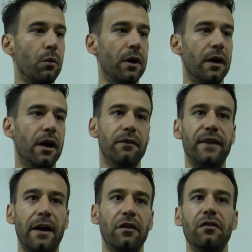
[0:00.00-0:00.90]
uh,
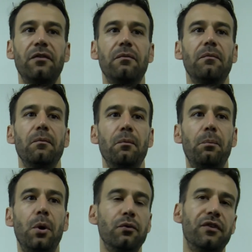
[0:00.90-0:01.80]
Dan has
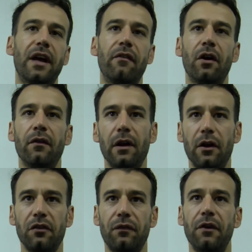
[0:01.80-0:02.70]
pulled together over the
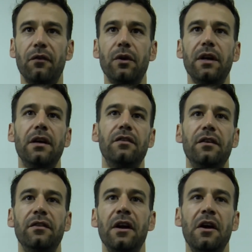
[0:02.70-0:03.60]
last three or four years
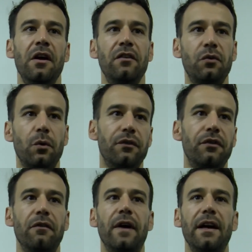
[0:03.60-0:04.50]
is squads
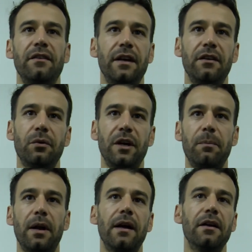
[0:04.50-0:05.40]
of 18, 20
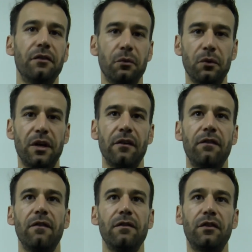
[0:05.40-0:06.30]
players that will
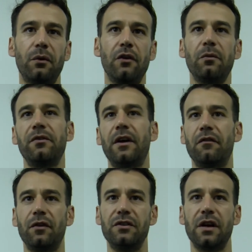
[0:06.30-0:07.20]
give
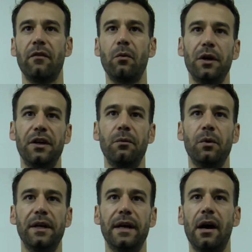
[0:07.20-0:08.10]
200% for each other week in,
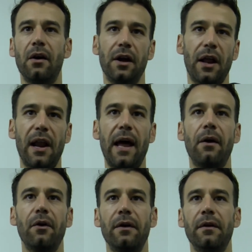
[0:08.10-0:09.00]
week out and
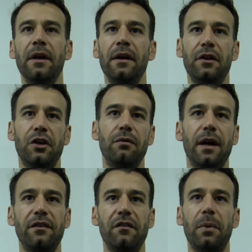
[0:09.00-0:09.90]
allow the, the
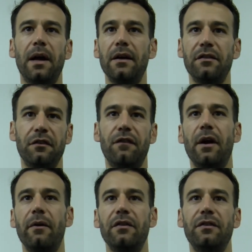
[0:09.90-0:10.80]
creative players to
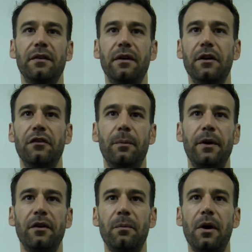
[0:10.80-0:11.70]
flourish at the top
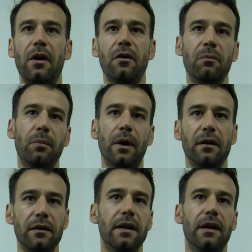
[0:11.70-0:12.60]
end of the park.
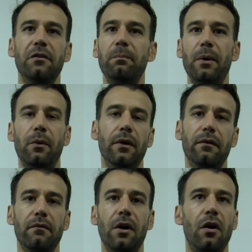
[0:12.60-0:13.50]
But yeah, it's built
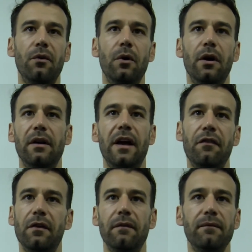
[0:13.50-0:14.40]
on hard work,
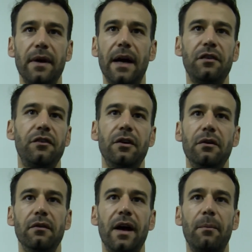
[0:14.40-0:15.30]
effort,
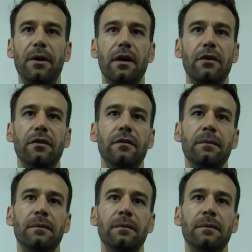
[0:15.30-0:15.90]
attitude, application.